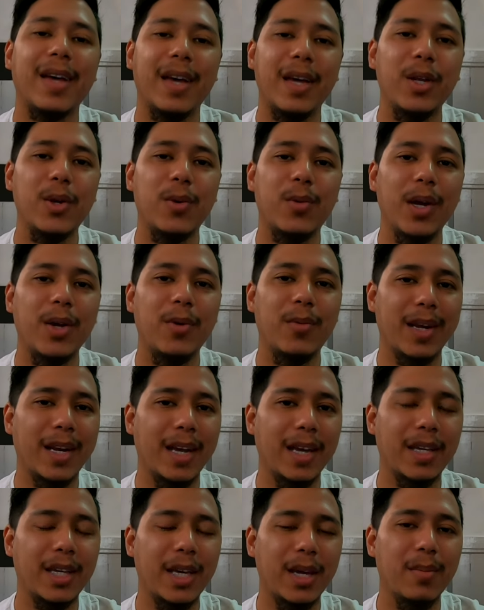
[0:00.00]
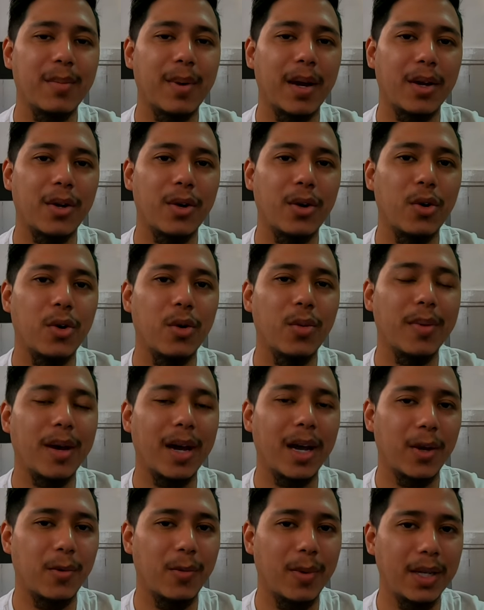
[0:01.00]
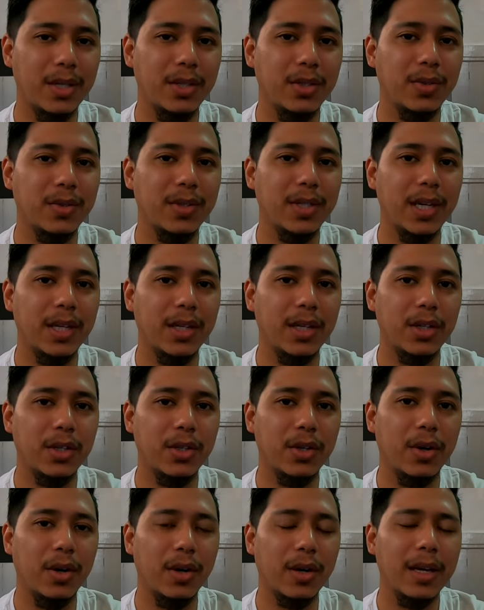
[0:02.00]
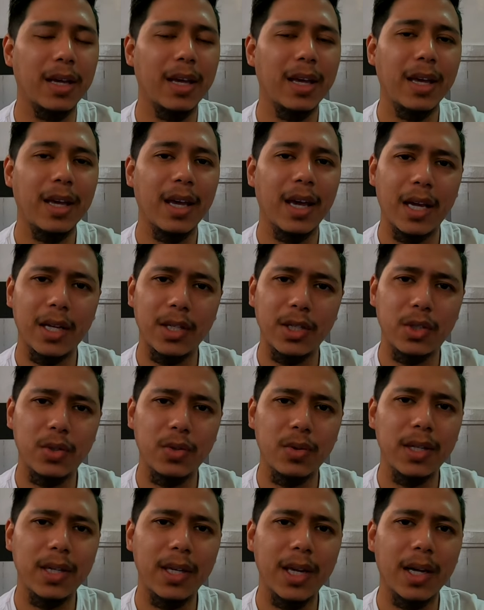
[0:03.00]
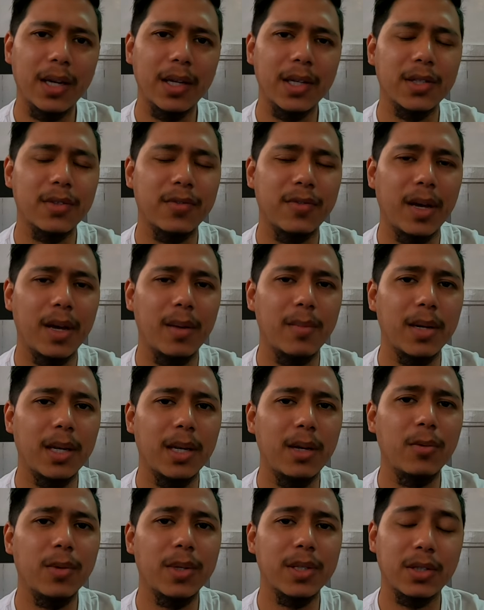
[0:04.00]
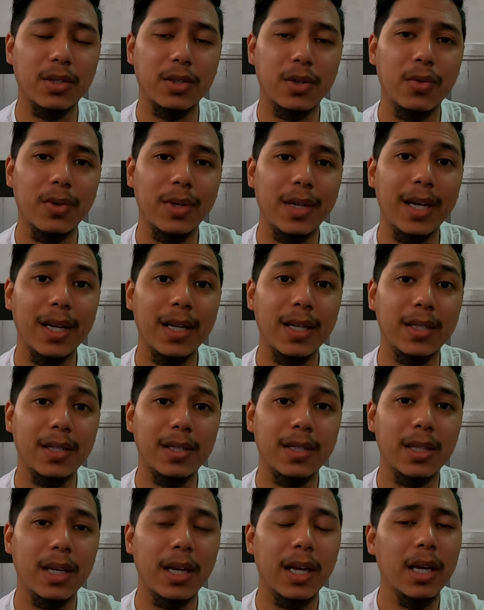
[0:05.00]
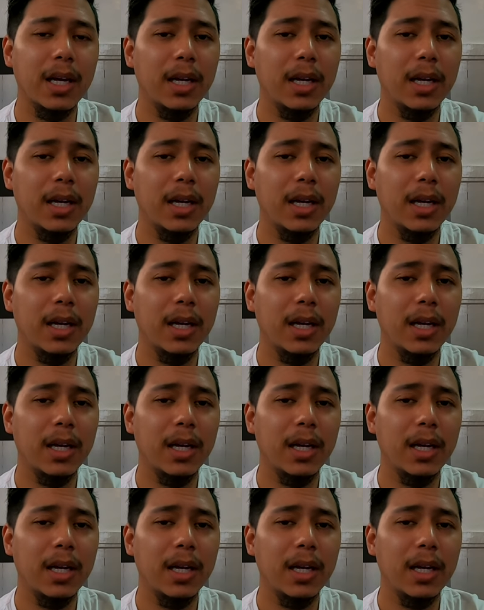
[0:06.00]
Anyway, when I came back home, I went to take the dog, and Juliana's family was so nice.